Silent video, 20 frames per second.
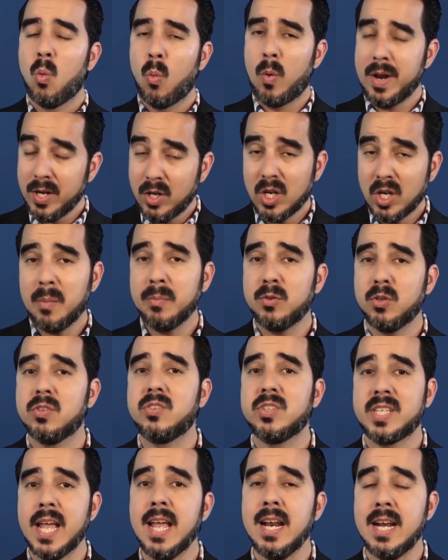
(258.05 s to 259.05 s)
When it comes
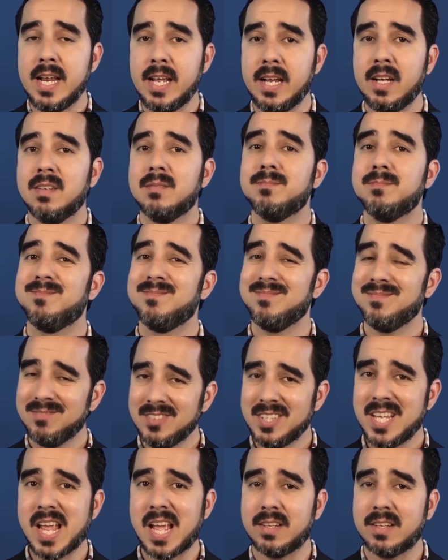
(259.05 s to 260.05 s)
to scaling,
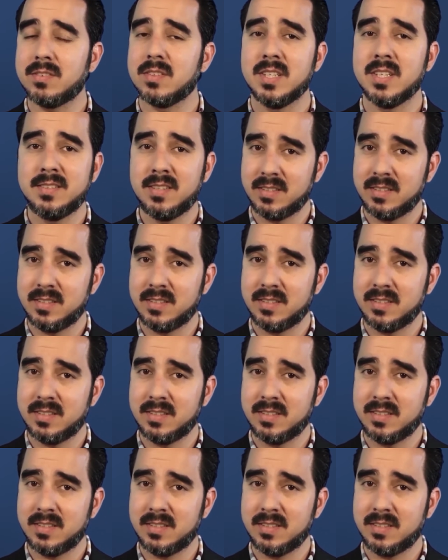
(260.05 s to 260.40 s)
yes,